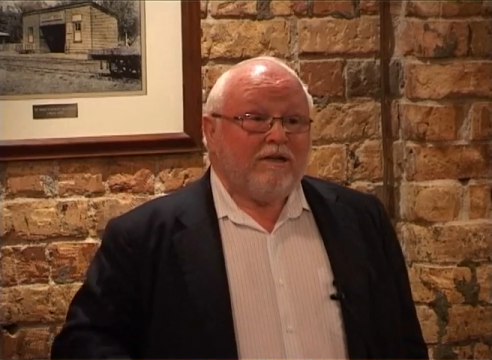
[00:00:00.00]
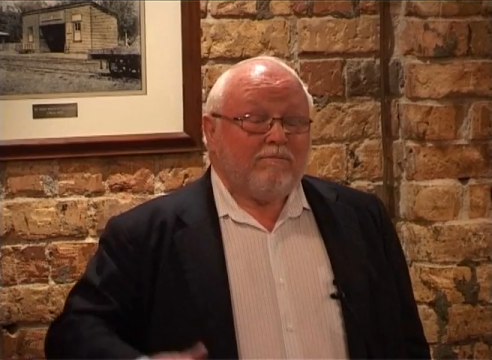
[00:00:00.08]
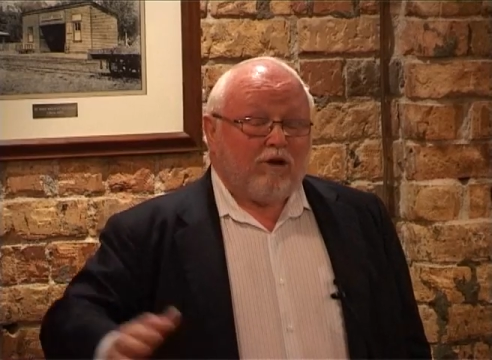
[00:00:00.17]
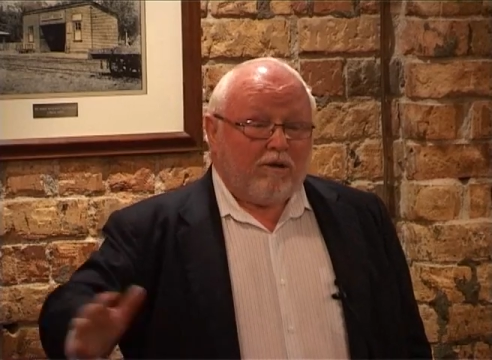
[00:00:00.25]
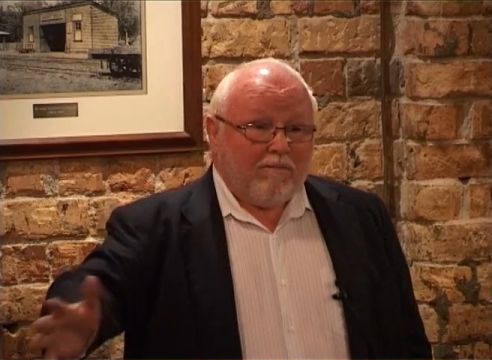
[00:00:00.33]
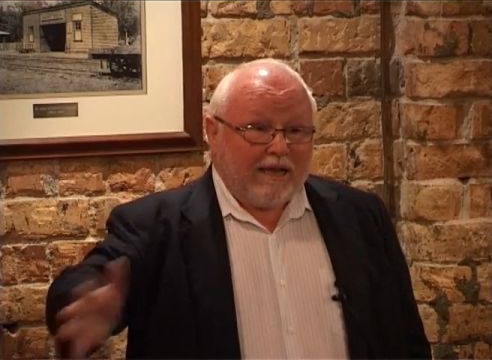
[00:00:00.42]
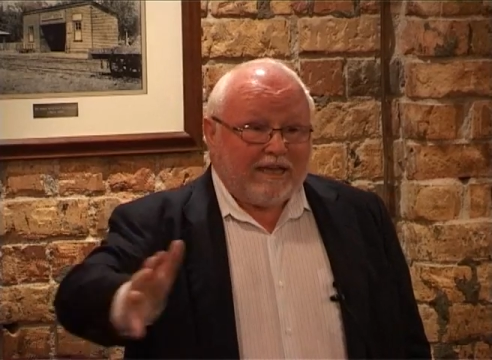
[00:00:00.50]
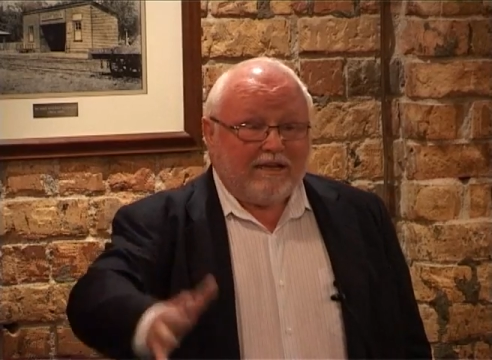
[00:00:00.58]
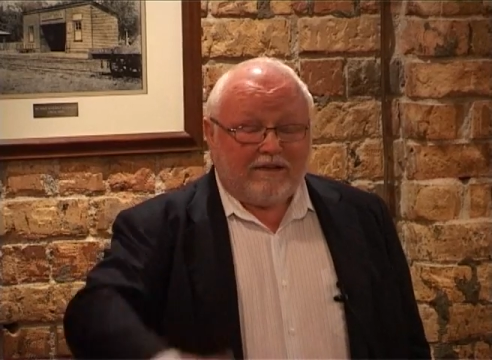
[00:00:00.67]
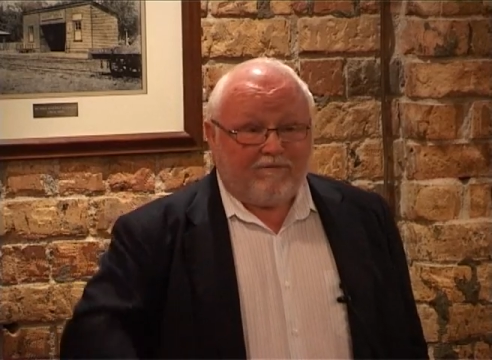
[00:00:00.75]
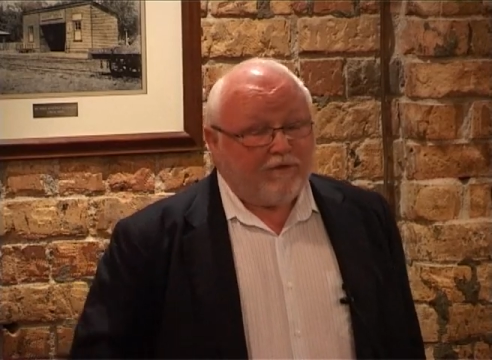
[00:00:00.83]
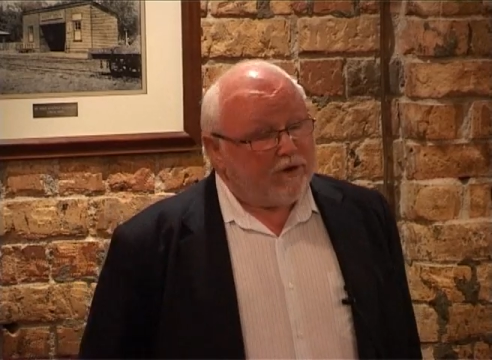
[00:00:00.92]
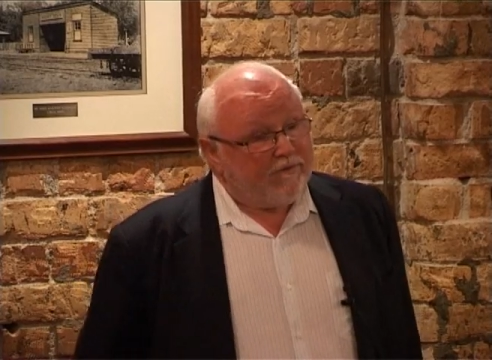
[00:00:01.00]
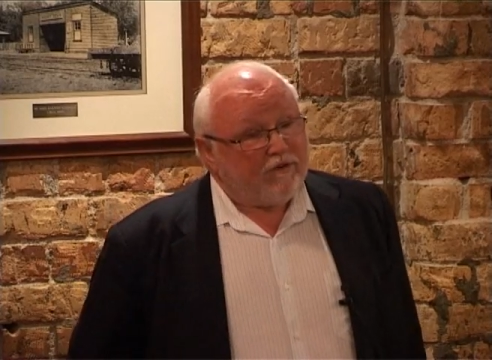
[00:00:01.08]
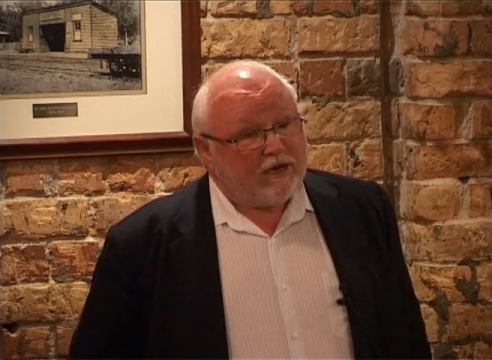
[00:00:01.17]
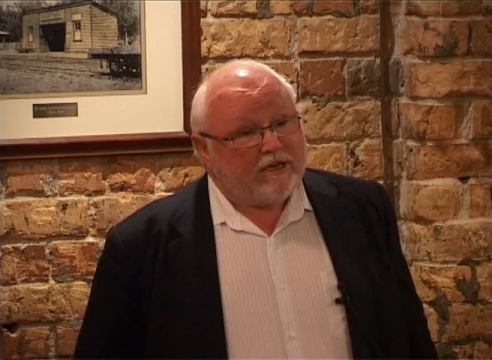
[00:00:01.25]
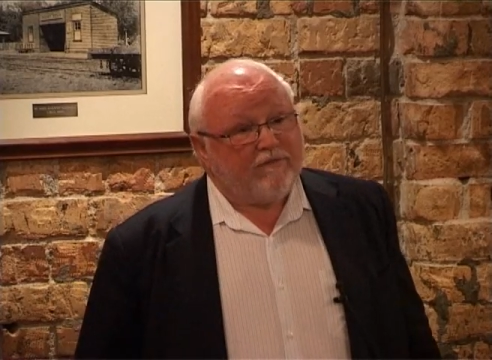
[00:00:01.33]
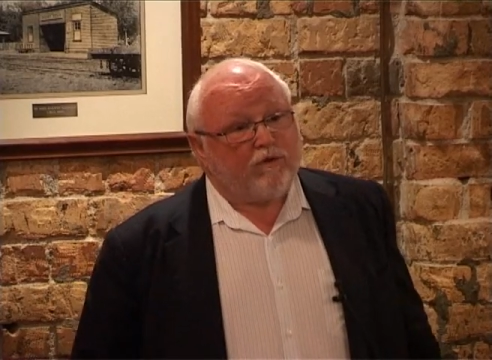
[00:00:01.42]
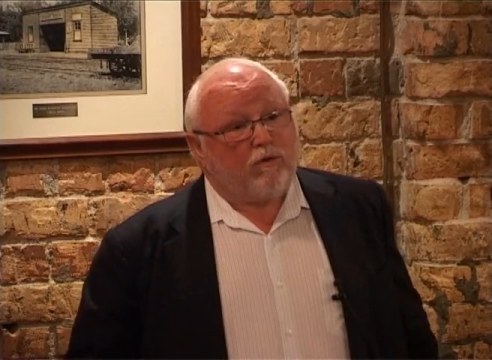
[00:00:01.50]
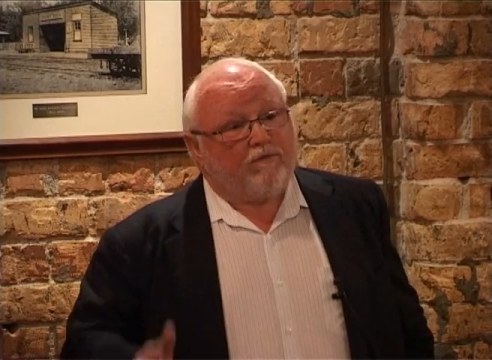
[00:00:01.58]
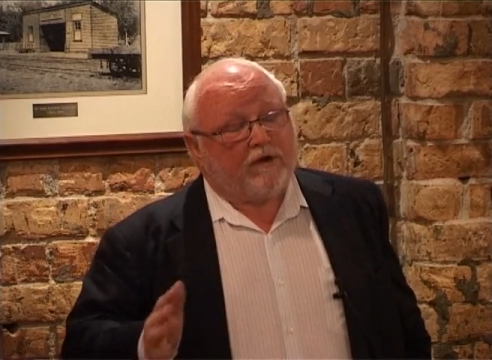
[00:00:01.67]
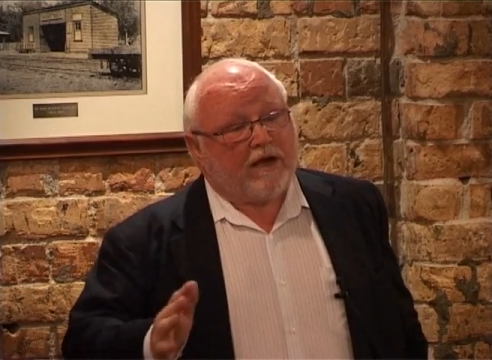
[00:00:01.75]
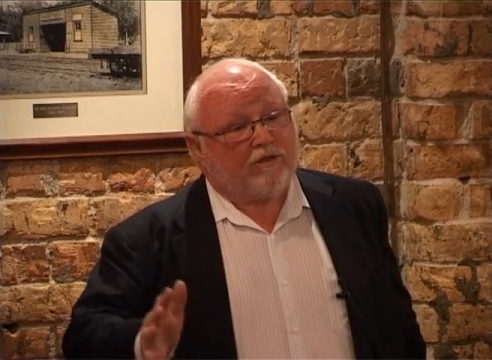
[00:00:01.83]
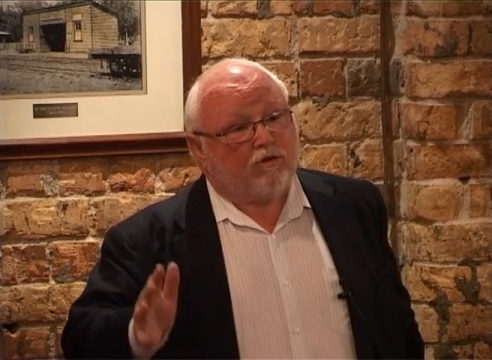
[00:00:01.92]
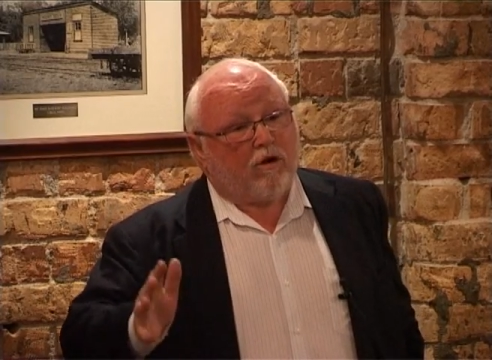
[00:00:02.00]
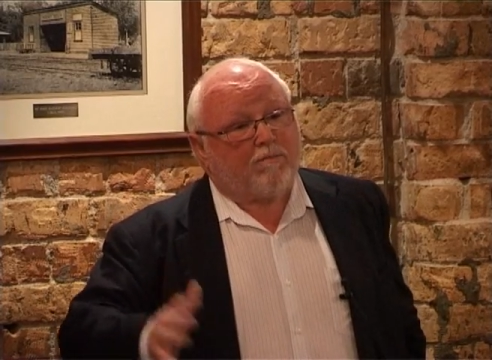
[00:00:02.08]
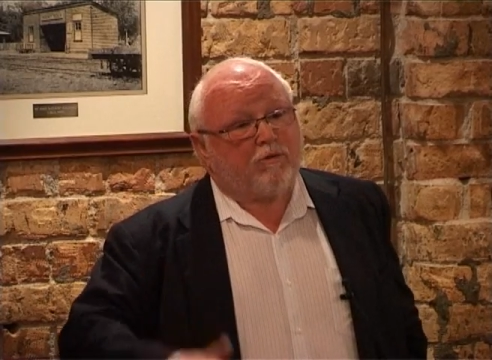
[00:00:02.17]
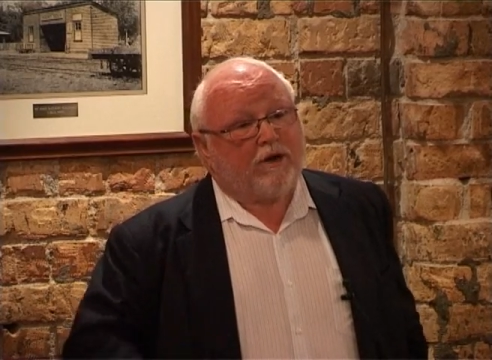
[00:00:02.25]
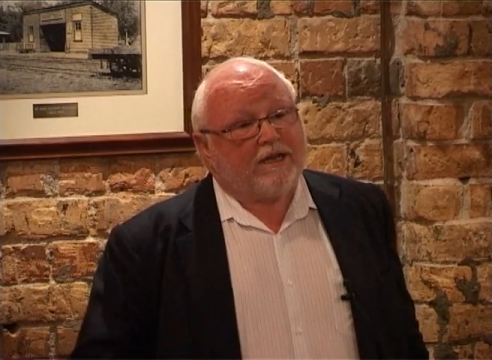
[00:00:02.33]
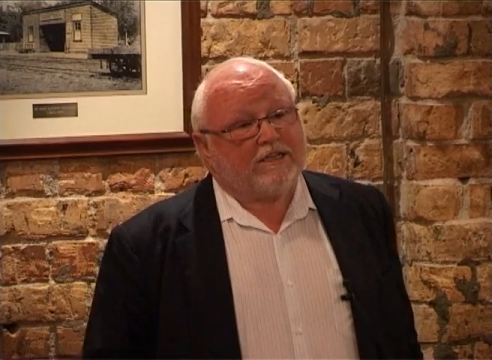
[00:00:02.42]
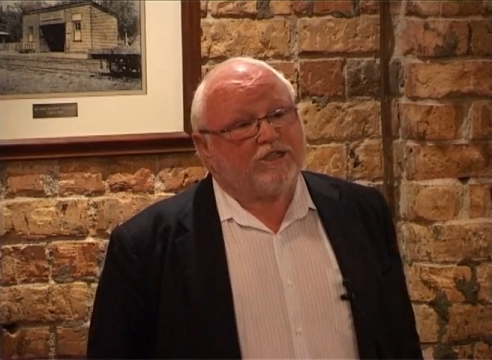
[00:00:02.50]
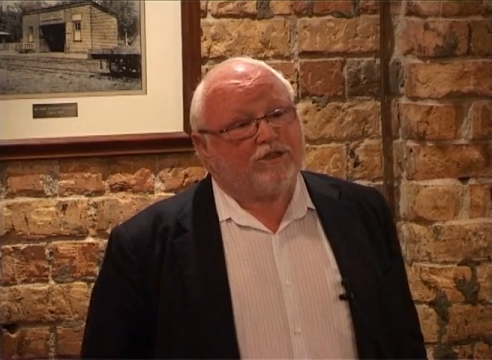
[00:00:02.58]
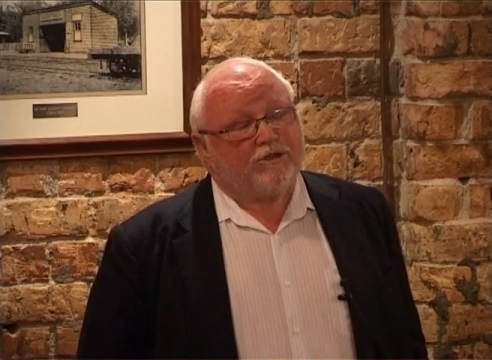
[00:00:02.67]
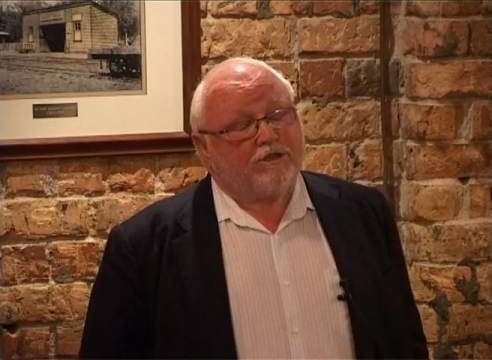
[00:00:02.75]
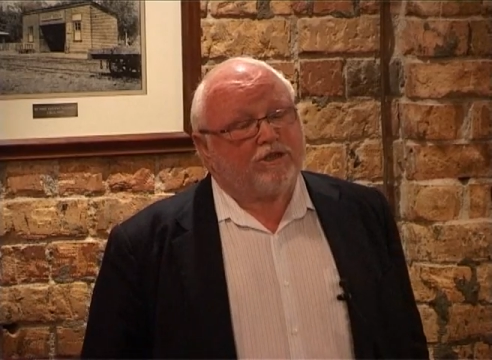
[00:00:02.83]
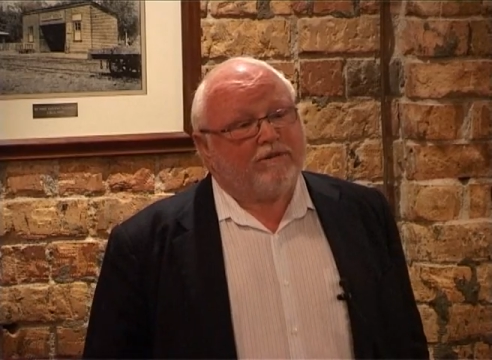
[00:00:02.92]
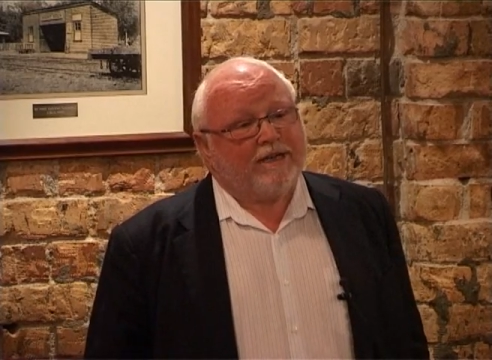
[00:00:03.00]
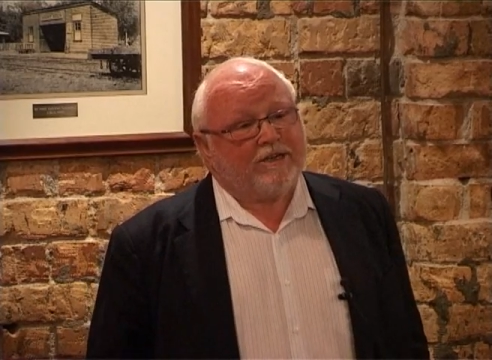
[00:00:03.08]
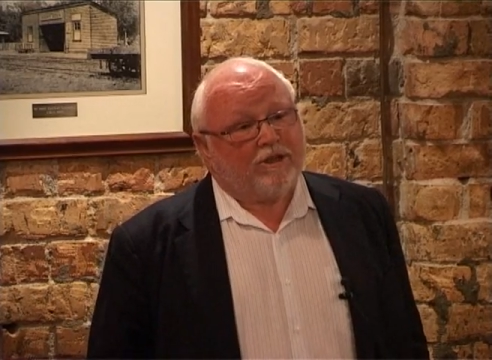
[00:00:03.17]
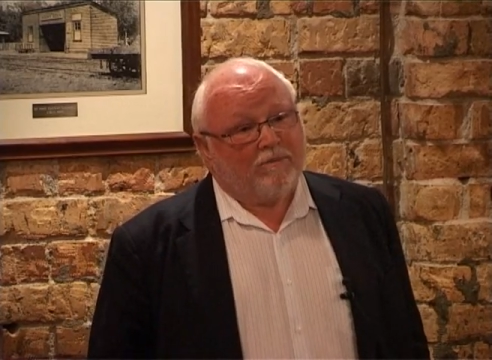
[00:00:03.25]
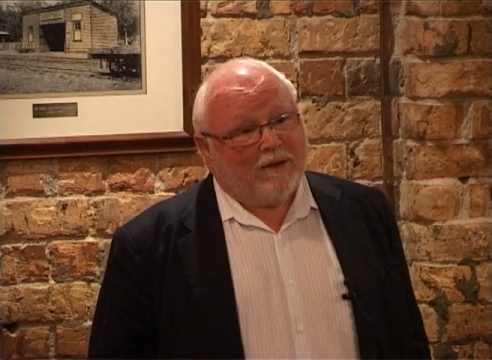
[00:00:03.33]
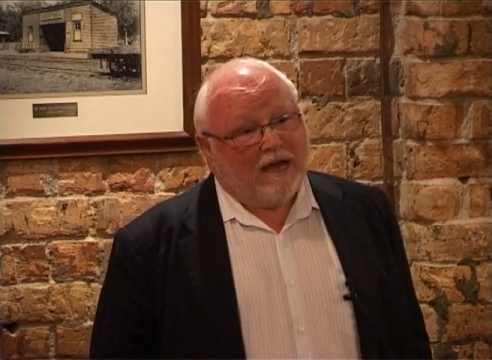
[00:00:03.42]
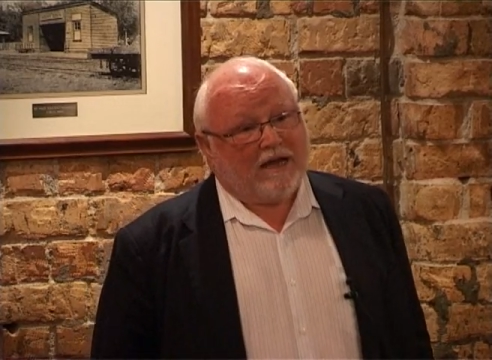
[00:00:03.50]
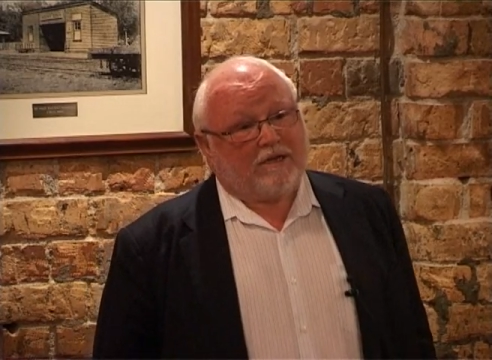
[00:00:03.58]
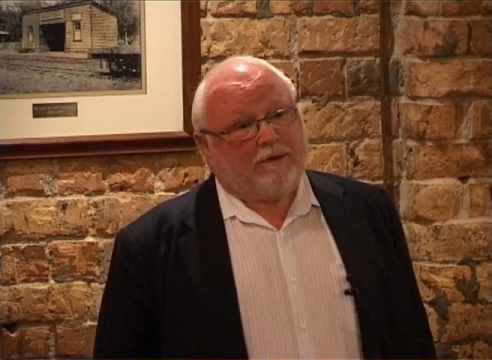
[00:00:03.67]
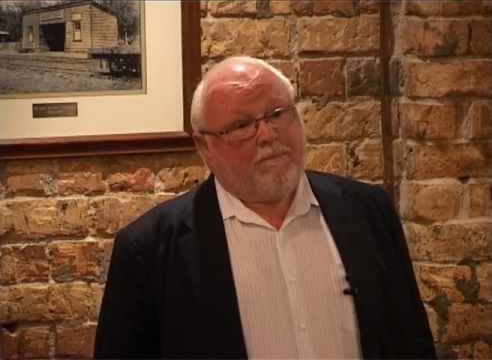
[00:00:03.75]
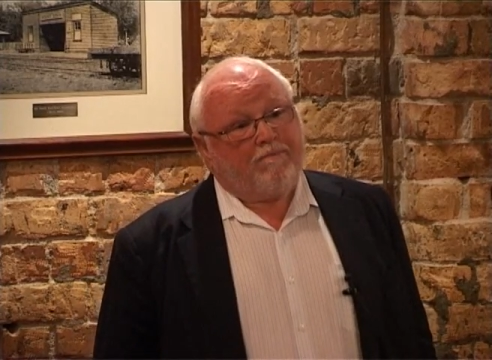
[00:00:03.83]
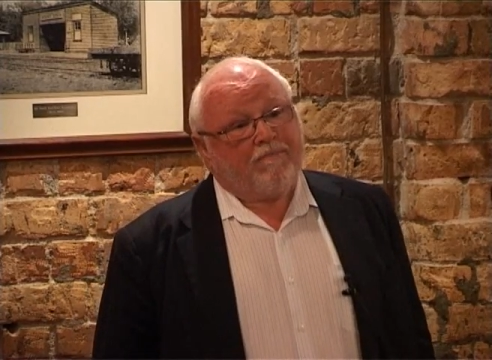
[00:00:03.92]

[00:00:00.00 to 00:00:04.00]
by making it very, very difficult for other operators to enter the market.